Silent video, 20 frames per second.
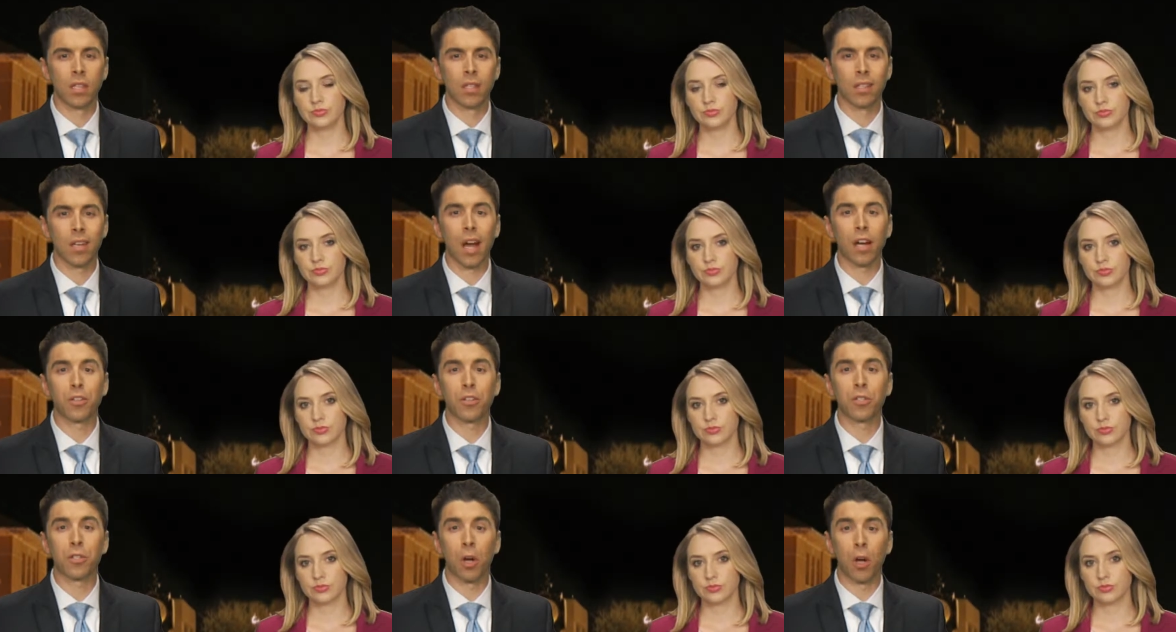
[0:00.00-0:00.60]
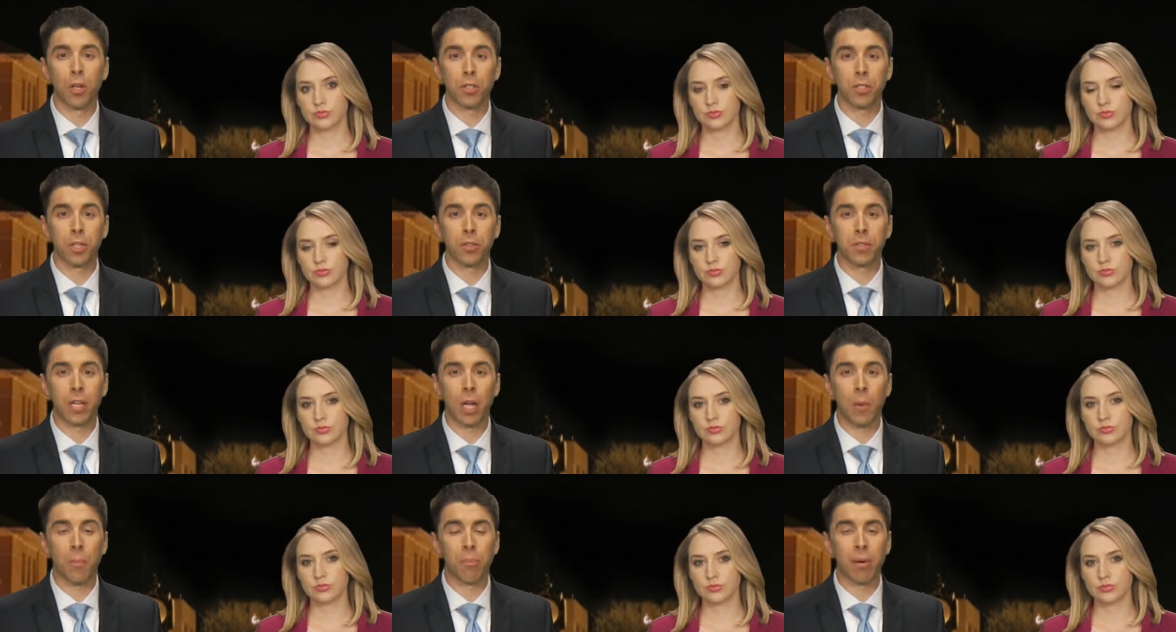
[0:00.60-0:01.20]
Speaker 1: Doctors also
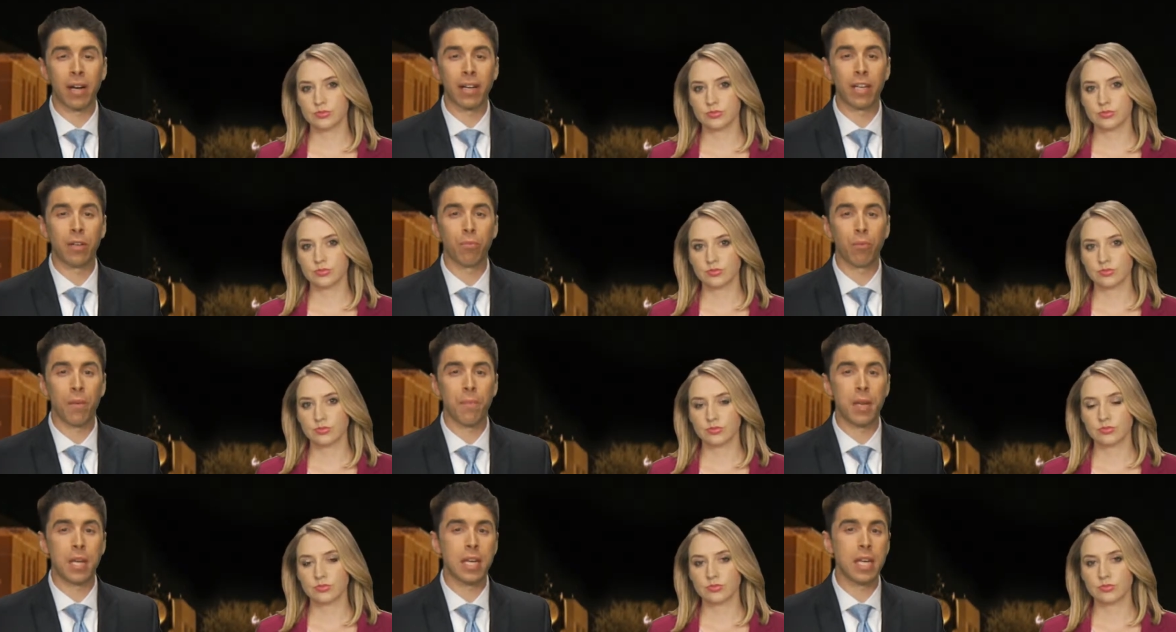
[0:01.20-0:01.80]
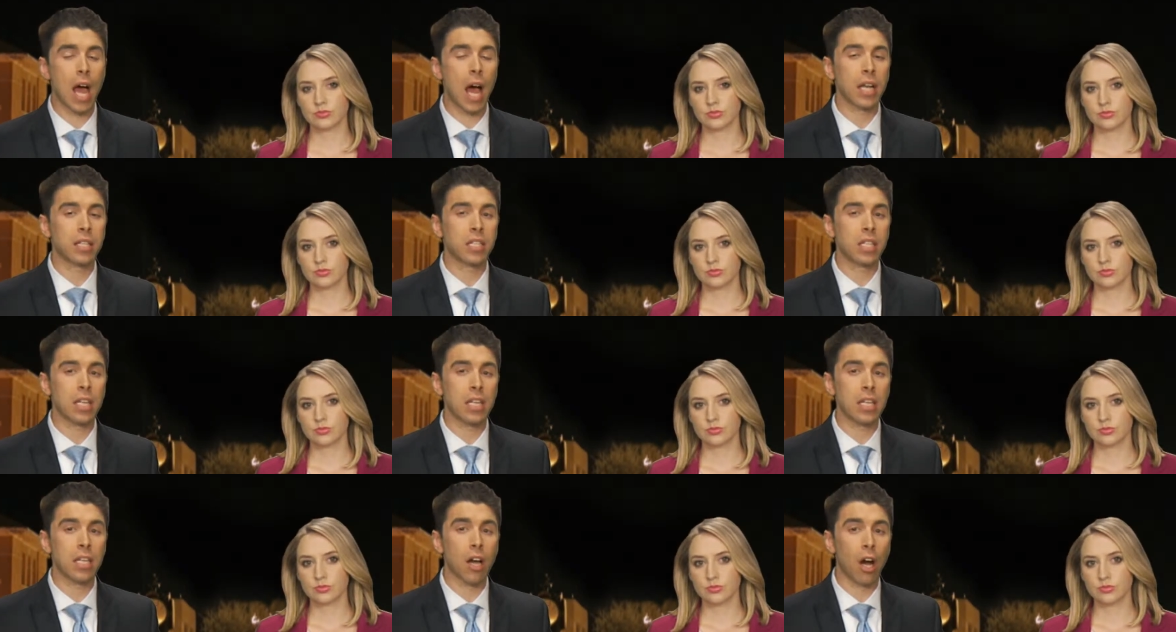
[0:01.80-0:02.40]
tell pregnant women not to
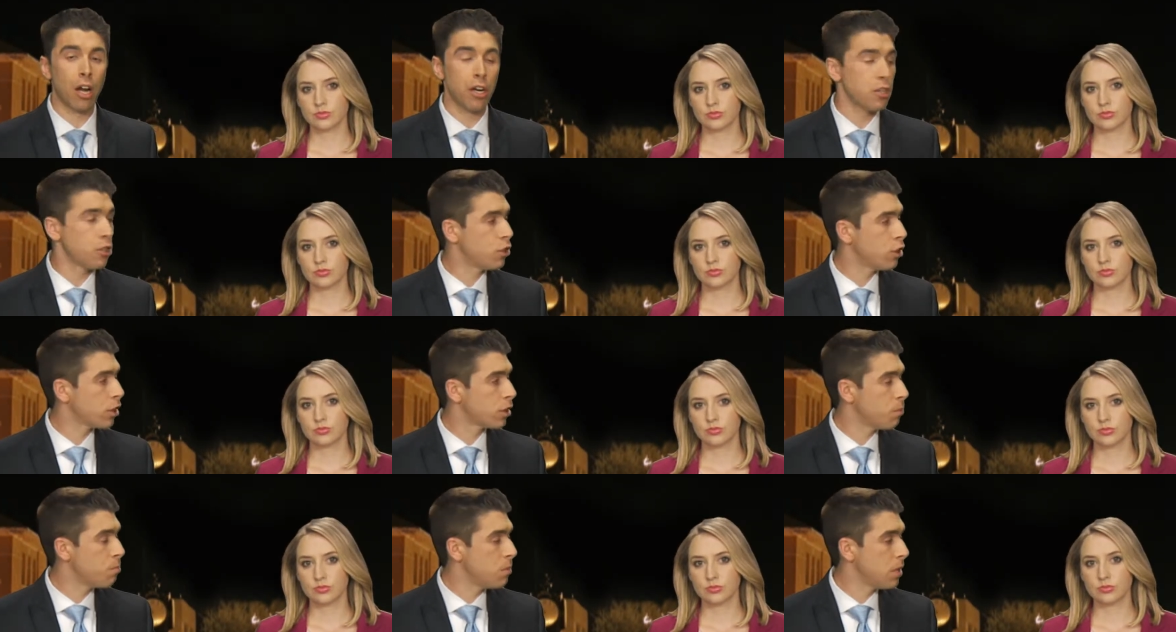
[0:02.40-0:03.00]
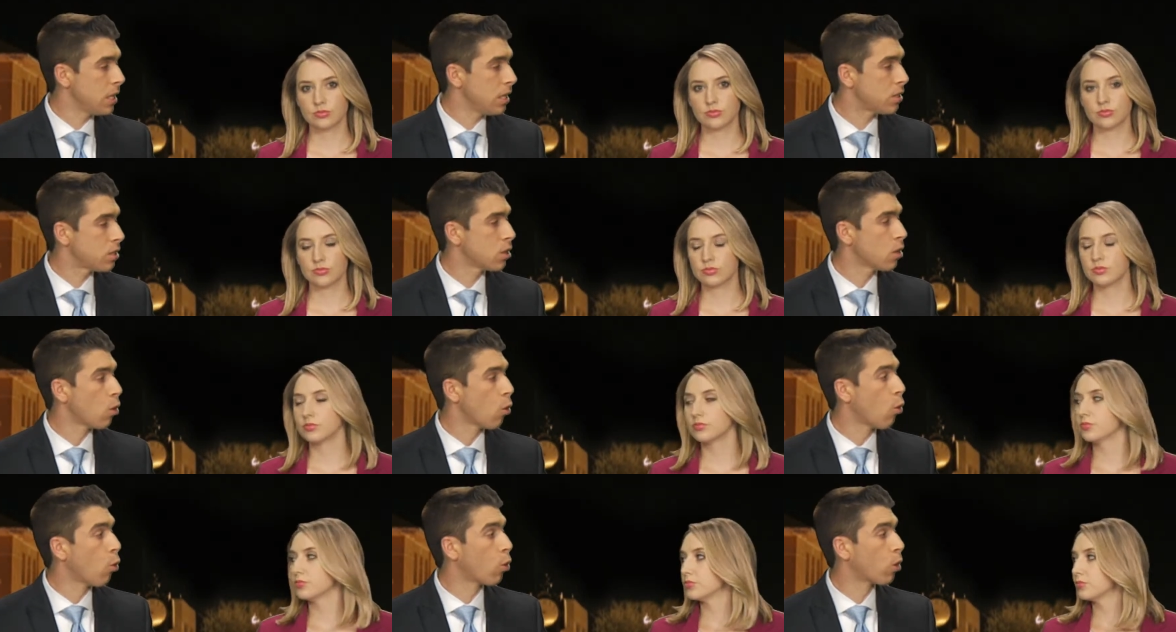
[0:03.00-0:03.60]
eat uncooked meats
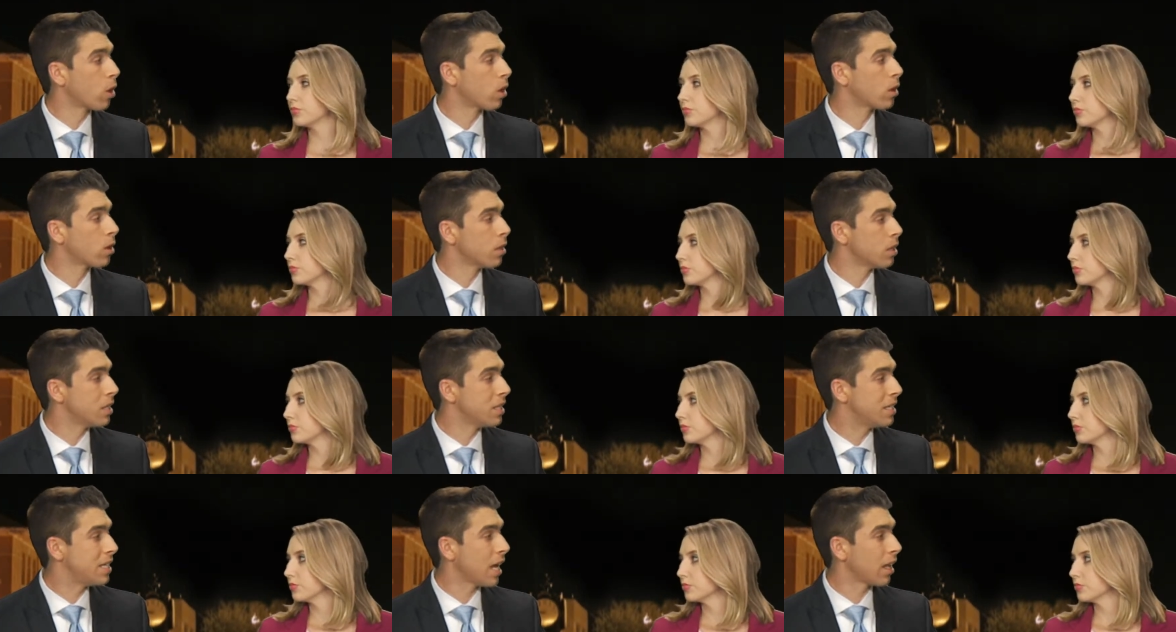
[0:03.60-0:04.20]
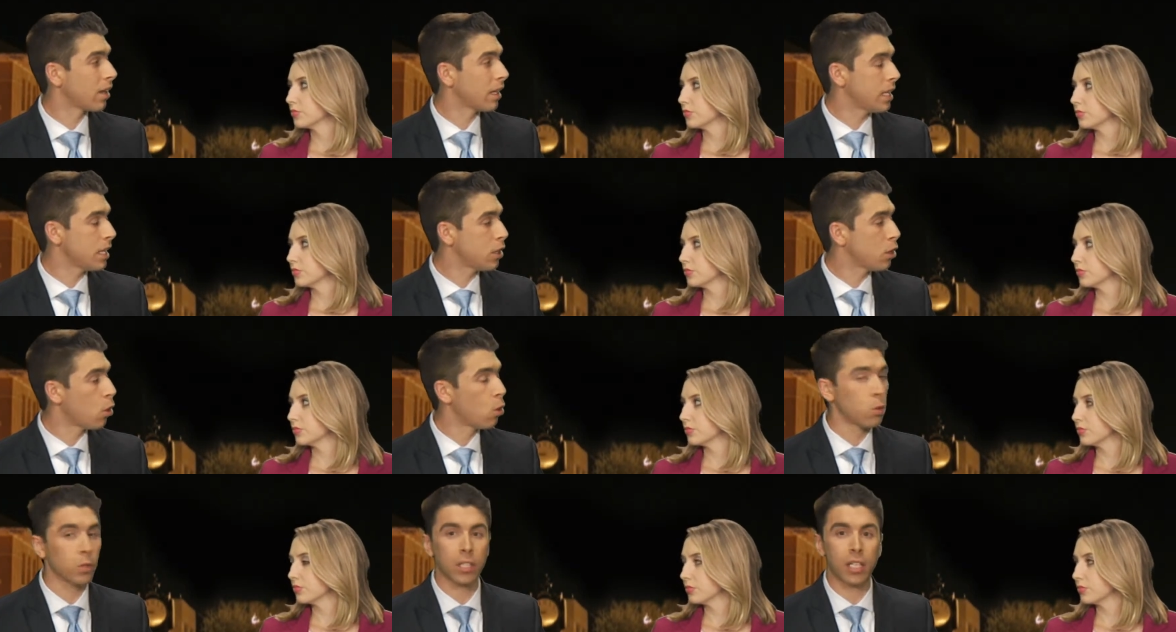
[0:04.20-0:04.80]
or deli
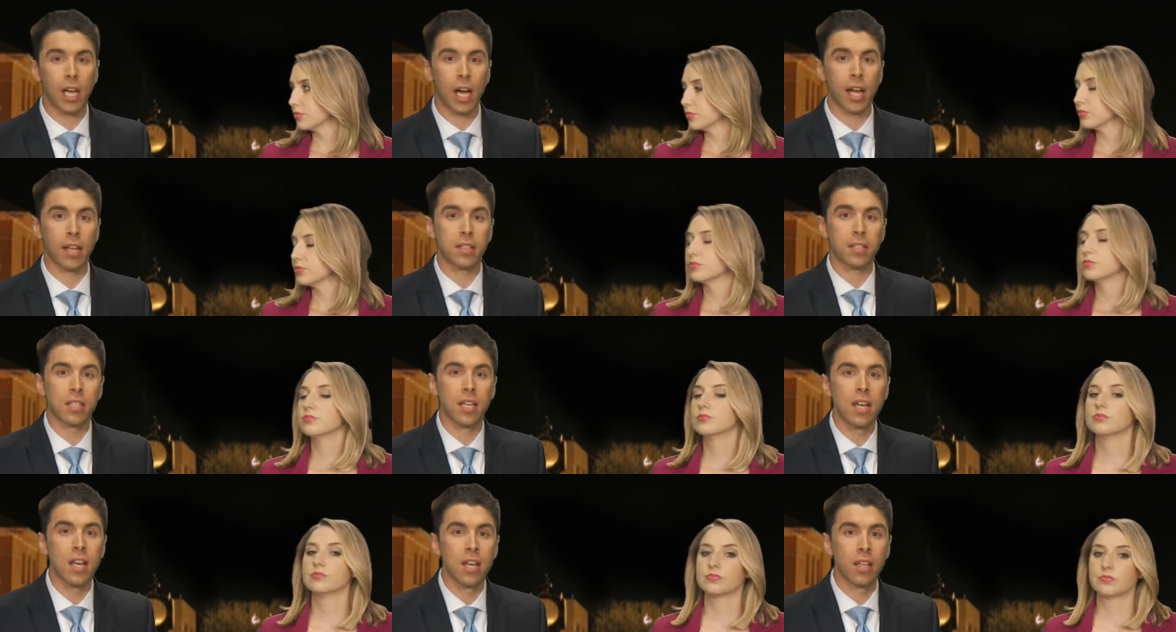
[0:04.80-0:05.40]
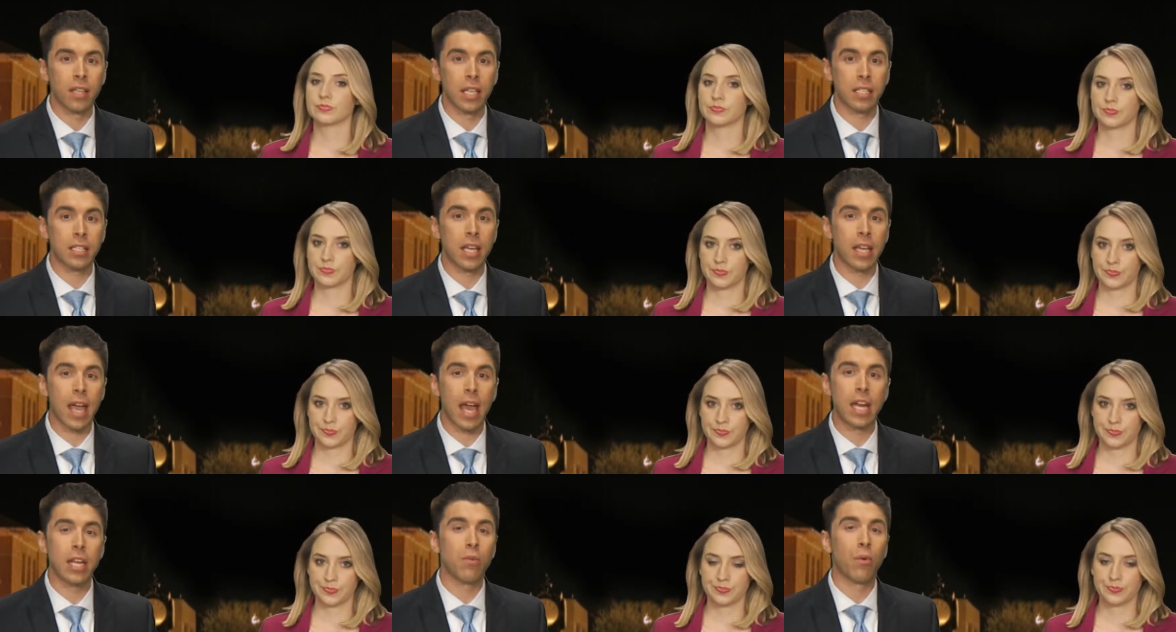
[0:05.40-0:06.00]
cold cuts. They
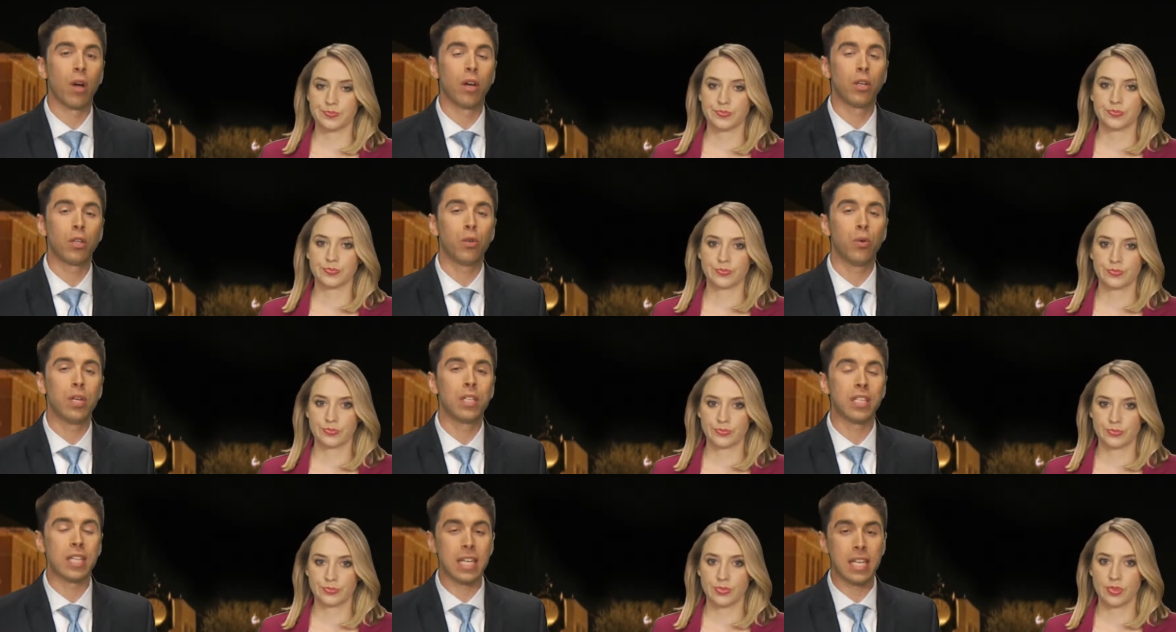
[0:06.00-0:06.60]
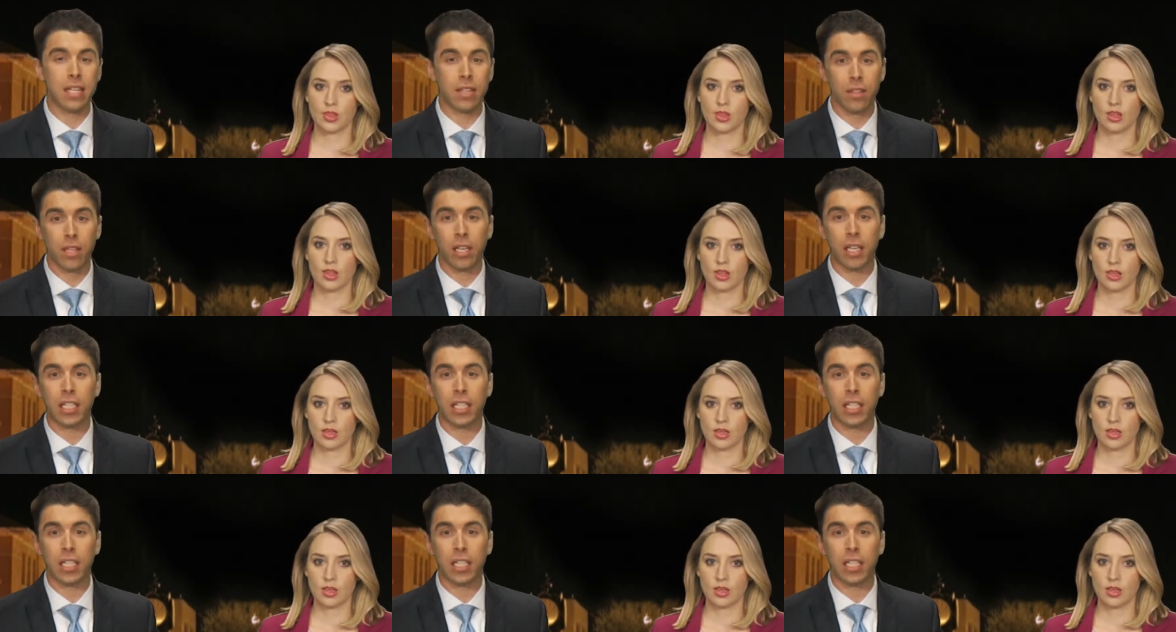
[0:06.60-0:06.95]
say anyone who has eaten the